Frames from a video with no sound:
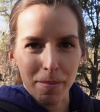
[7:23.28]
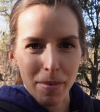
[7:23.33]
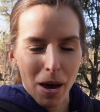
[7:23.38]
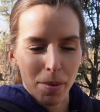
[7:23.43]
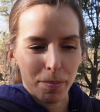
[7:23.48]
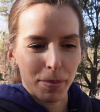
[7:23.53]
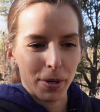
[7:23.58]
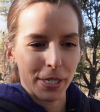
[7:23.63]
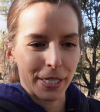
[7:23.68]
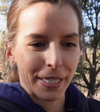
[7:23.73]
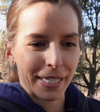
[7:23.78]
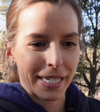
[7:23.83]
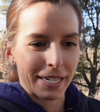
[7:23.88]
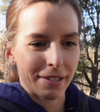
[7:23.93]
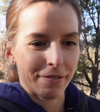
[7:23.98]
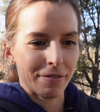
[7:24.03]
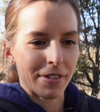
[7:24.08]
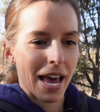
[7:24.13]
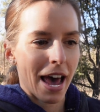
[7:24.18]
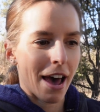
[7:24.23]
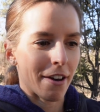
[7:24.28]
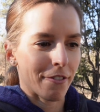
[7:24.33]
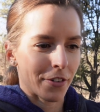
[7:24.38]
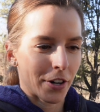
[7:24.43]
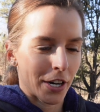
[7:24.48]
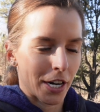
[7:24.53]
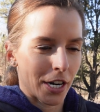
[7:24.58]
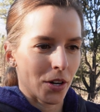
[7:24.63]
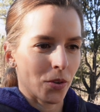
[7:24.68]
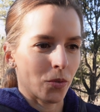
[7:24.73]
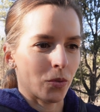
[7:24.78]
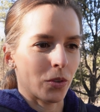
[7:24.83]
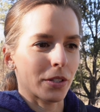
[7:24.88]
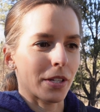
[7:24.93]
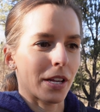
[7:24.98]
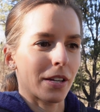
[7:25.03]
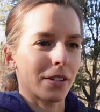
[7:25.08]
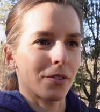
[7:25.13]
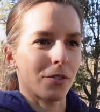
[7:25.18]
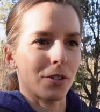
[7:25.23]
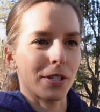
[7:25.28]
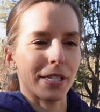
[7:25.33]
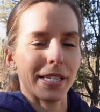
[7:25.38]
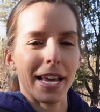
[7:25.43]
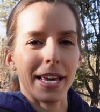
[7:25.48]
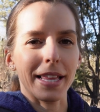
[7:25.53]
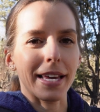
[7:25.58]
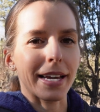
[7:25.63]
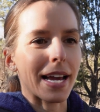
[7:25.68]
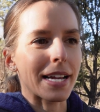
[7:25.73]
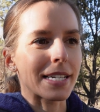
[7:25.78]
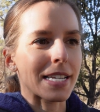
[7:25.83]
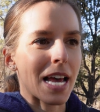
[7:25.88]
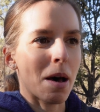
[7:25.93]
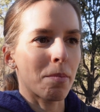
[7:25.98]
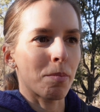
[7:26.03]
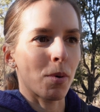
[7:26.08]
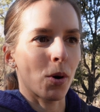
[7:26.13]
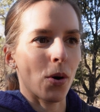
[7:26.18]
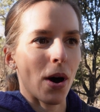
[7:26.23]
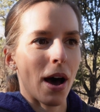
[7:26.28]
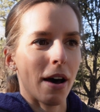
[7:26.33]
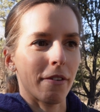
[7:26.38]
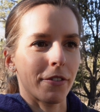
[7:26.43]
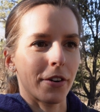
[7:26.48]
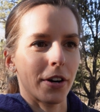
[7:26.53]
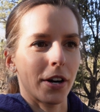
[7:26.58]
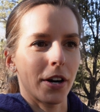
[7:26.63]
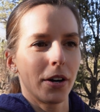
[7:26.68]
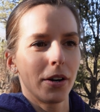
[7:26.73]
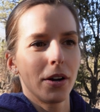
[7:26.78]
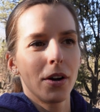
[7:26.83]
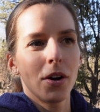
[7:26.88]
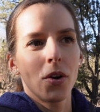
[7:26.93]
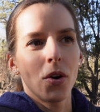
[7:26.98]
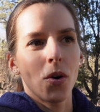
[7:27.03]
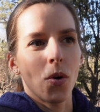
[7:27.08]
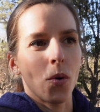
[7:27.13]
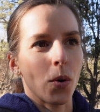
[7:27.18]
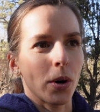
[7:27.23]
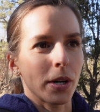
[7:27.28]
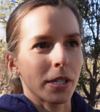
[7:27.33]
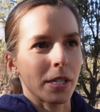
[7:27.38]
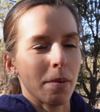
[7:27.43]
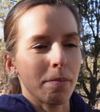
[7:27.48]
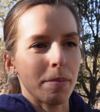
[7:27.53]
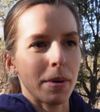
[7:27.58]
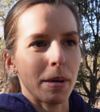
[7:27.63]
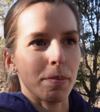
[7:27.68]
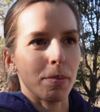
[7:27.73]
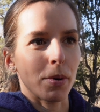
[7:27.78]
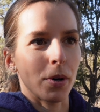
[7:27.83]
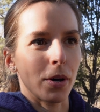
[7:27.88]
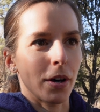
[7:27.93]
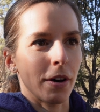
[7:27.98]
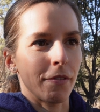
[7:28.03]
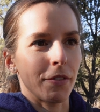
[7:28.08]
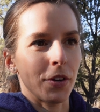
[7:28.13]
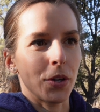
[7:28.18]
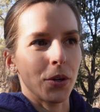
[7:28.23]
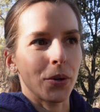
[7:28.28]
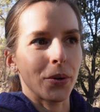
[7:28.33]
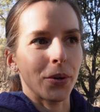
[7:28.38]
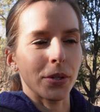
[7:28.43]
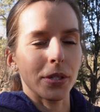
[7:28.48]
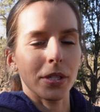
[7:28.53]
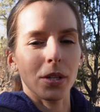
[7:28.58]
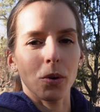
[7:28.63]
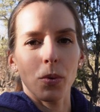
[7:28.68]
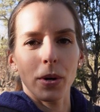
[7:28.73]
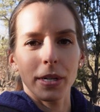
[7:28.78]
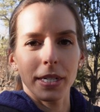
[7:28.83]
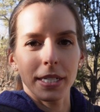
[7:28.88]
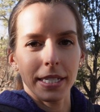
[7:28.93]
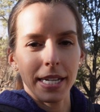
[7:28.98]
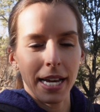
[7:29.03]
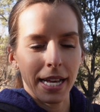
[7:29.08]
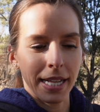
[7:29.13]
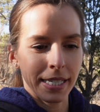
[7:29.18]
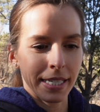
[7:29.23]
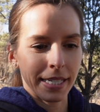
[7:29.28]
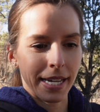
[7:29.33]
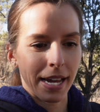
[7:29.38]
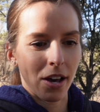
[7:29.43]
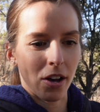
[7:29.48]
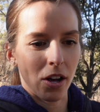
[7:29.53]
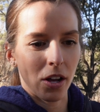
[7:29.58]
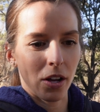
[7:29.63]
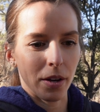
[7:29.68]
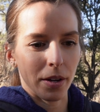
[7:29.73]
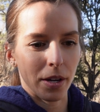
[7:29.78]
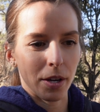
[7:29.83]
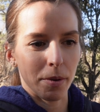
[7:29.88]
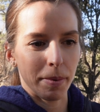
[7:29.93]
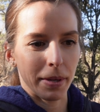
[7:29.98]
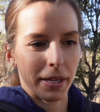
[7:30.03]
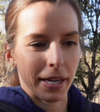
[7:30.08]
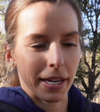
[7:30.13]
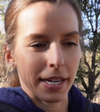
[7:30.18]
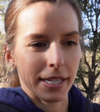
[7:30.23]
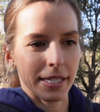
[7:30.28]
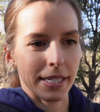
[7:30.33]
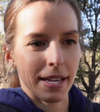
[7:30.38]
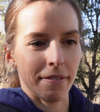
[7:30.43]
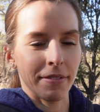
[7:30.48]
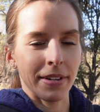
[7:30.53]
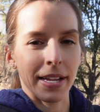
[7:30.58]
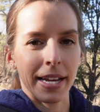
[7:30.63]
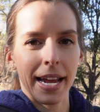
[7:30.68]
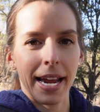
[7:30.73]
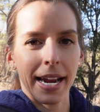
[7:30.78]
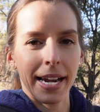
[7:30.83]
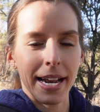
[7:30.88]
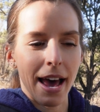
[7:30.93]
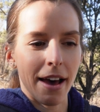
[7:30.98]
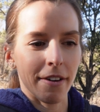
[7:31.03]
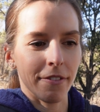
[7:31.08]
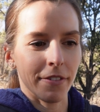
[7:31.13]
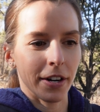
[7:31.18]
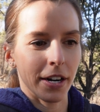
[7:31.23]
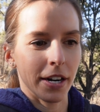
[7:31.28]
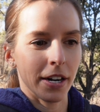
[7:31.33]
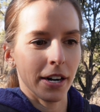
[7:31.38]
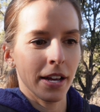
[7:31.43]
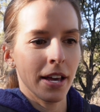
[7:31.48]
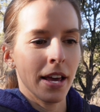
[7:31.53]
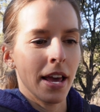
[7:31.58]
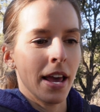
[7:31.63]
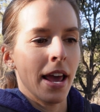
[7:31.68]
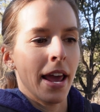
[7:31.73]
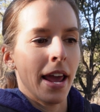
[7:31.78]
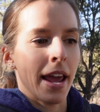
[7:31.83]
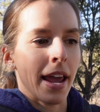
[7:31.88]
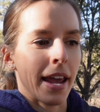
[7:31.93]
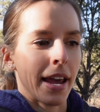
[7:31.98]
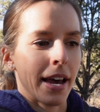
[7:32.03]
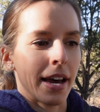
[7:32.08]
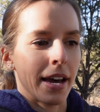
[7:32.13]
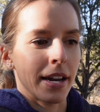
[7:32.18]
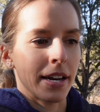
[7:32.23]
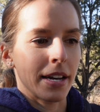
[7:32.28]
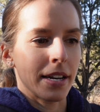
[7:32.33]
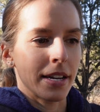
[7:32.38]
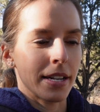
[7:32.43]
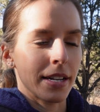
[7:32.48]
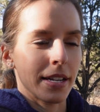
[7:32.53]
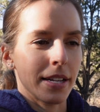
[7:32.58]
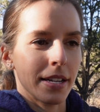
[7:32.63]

about perceived effort, we'll say like a tempo effort, or some people, if you use the 1 to 10 scale, it could be like a 7 to 8 effort. And